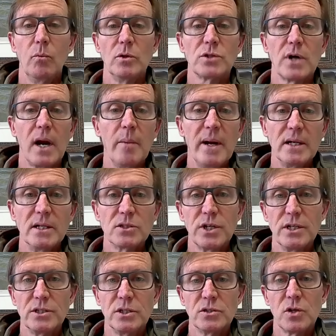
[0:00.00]
we're trying to make
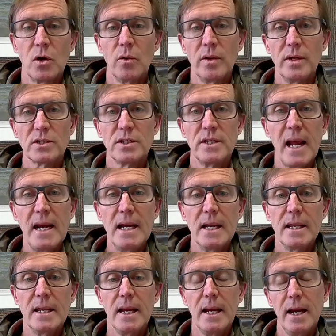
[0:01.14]
decisions on this
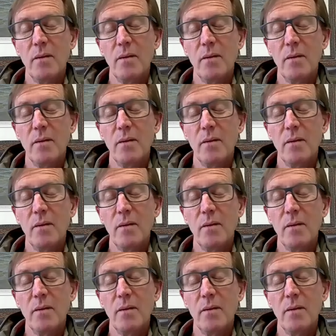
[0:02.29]
data